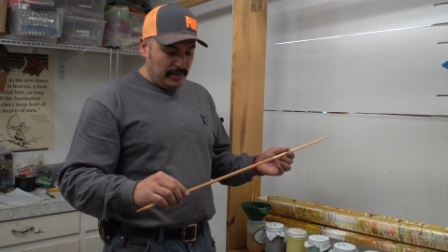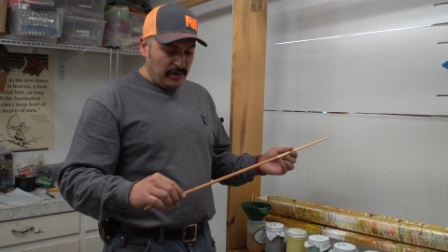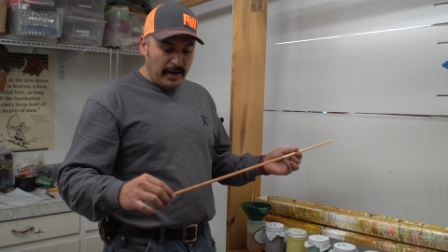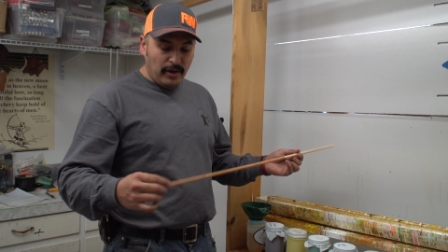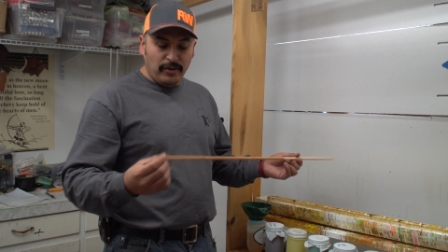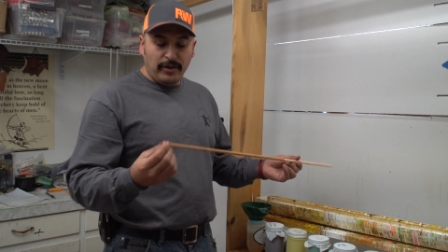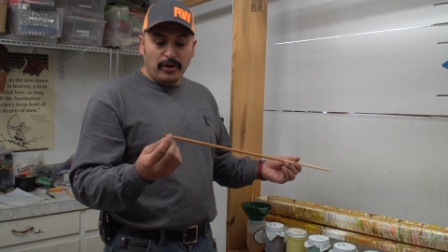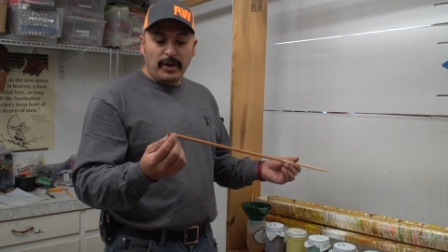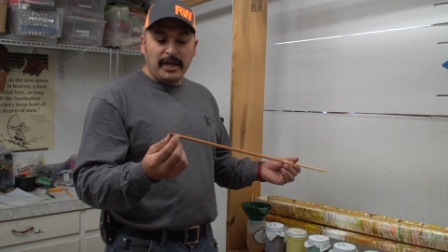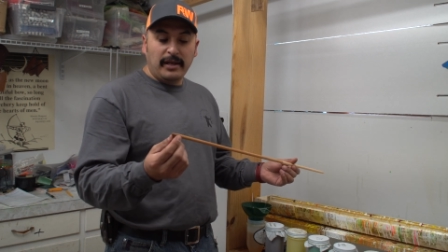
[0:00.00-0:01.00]
your arrow,
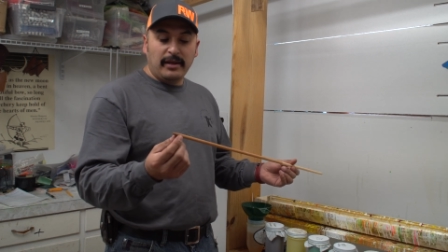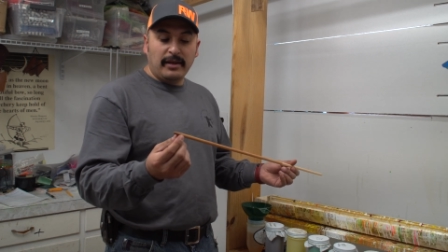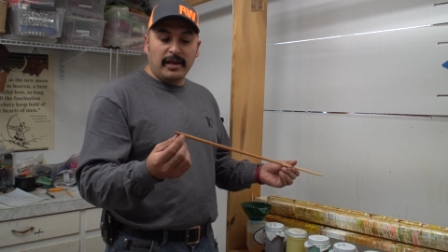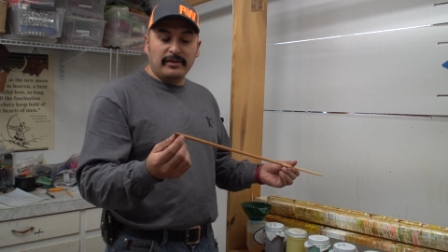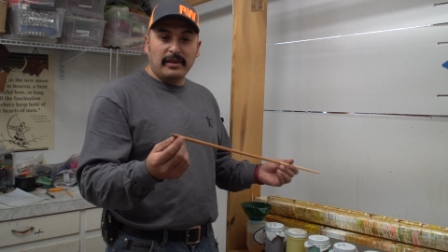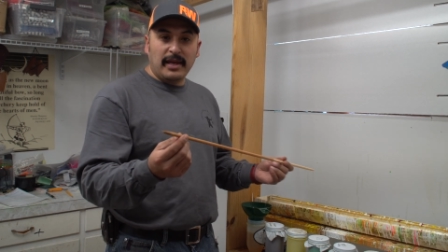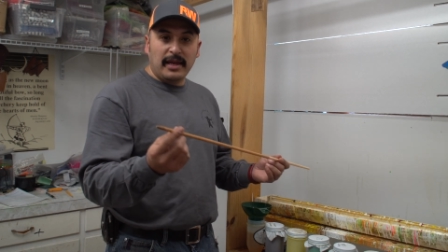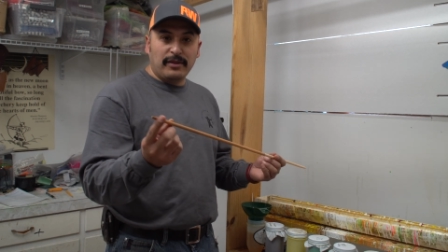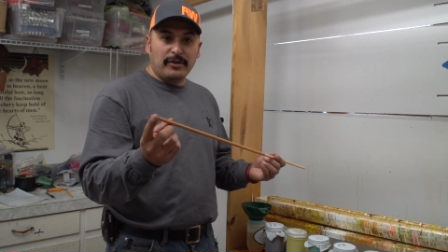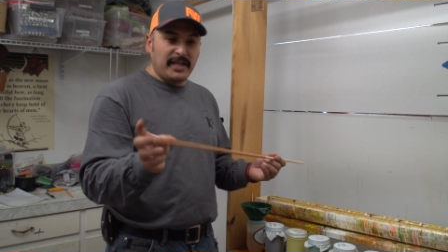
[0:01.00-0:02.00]
they're already cut to
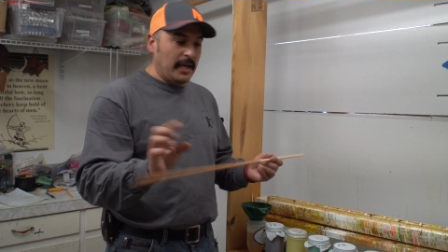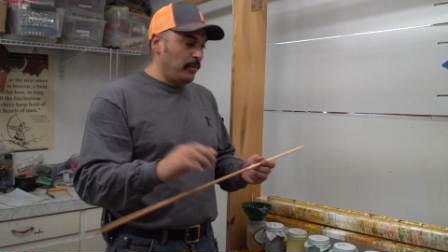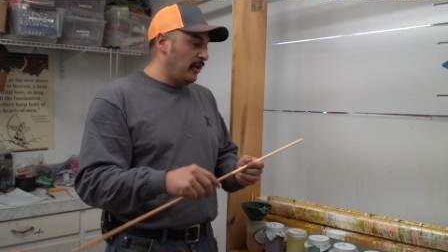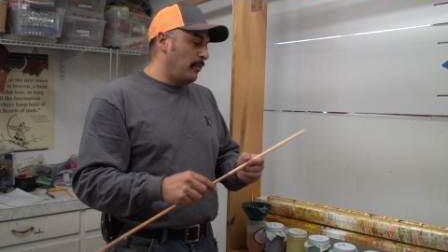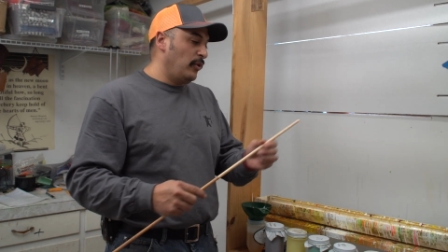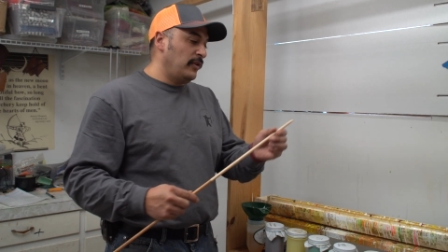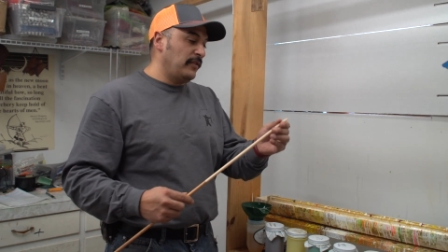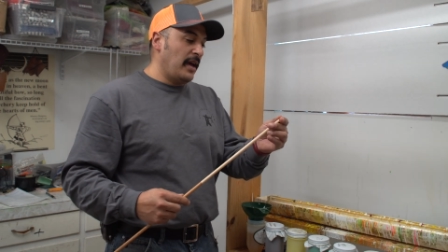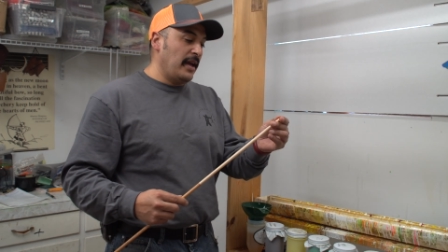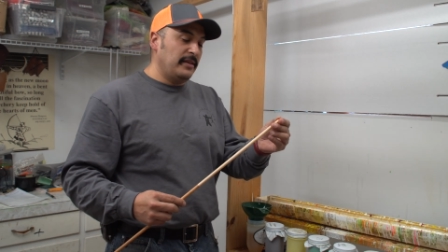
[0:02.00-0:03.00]
length, they're tapered on both
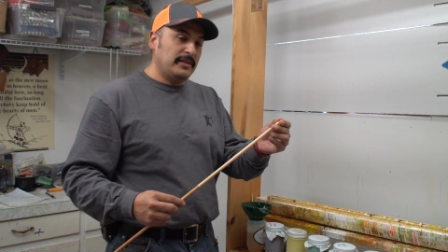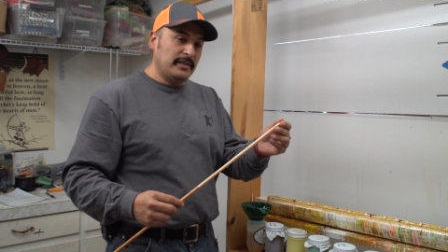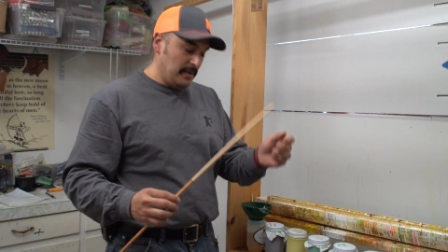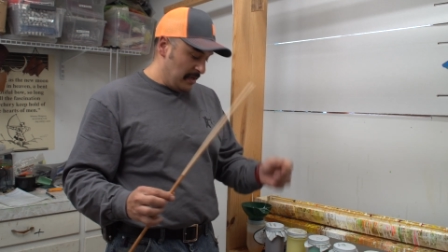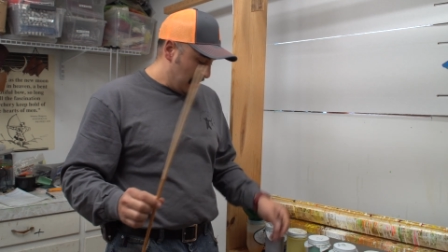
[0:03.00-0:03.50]
sides.